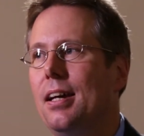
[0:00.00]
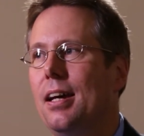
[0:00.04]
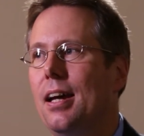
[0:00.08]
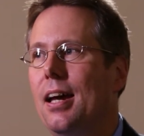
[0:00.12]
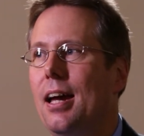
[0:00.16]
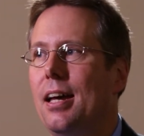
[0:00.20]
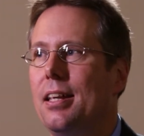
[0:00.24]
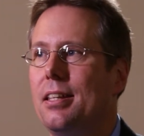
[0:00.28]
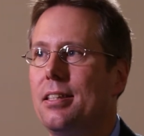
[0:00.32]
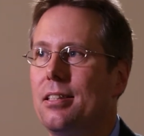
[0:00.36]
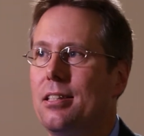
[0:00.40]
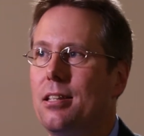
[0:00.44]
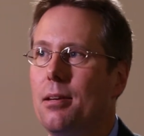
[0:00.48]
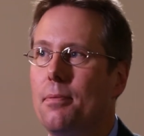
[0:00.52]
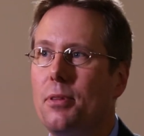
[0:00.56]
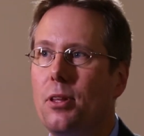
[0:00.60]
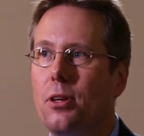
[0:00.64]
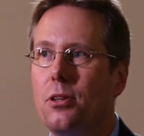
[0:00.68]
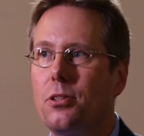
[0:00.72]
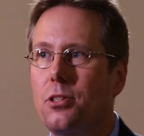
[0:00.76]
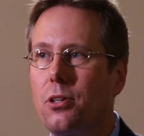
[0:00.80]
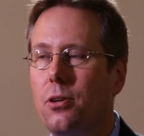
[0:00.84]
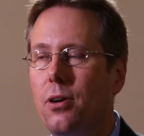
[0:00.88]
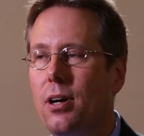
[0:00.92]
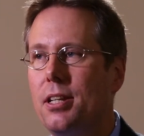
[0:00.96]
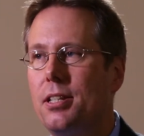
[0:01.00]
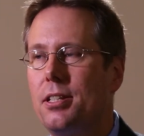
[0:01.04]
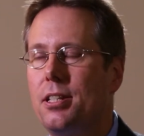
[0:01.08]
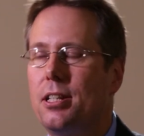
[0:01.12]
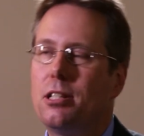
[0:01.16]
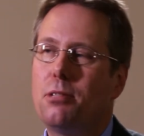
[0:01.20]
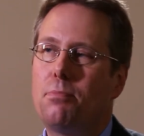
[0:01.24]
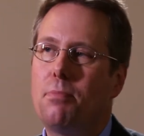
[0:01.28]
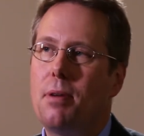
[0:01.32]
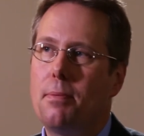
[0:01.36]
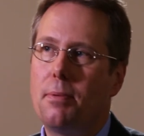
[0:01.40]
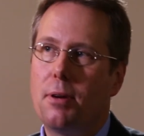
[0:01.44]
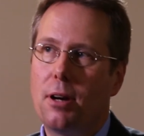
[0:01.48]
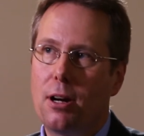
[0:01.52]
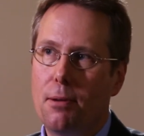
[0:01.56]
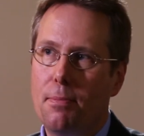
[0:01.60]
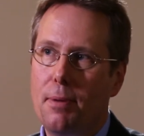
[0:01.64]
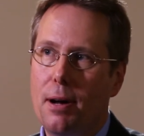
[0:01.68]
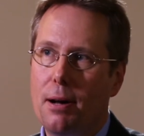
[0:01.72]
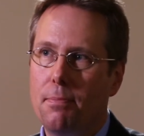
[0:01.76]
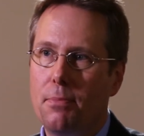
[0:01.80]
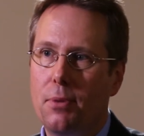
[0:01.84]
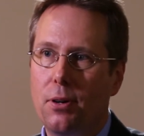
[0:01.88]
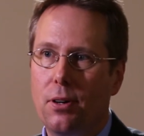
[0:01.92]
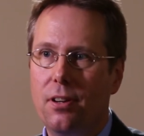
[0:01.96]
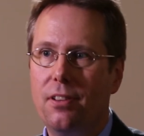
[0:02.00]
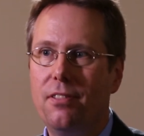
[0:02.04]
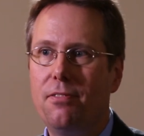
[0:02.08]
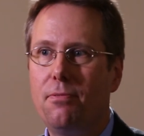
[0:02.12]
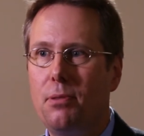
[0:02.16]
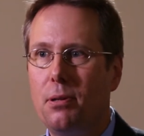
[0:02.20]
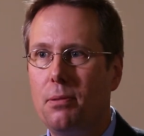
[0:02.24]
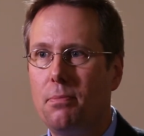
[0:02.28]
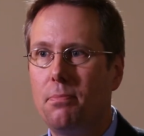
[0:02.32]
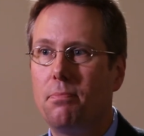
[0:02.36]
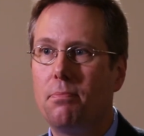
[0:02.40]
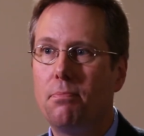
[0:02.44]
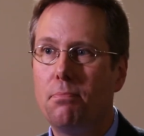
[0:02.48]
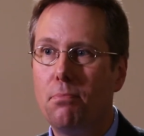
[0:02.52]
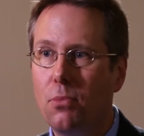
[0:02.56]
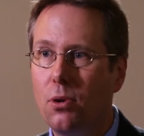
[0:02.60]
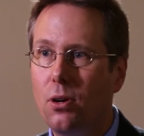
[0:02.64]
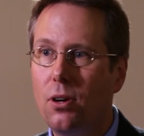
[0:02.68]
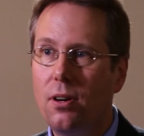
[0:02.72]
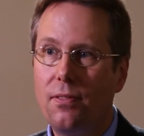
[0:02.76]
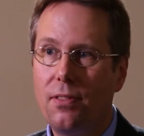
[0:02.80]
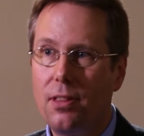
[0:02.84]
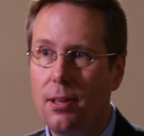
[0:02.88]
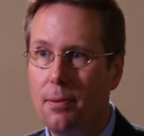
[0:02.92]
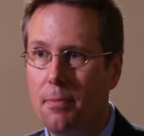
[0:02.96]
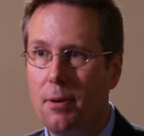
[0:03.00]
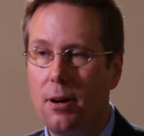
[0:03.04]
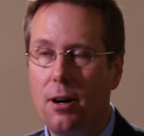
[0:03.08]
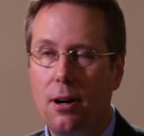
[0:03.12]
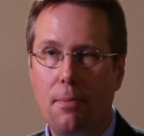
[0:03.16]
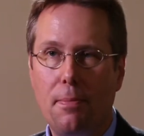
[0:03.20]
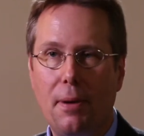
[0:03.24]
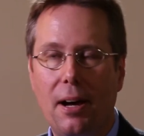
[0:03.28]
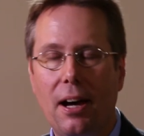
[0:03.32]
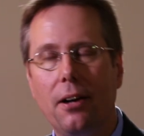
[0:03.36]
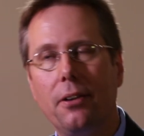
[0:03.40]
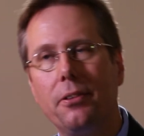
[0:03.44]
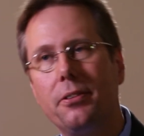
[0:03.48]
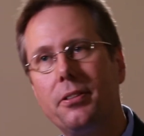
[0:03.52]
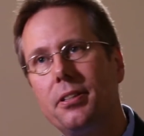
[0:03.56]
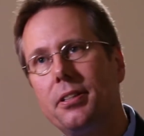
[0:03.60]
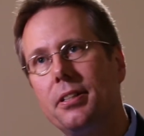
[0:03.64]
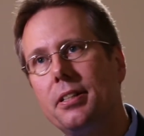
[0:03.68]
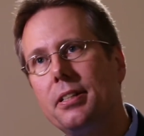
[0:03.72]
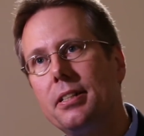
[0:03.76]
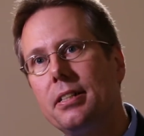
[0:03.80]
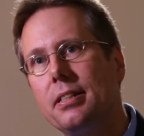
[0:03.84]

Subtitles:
And some of those questions maybe are about motive, but more of them are about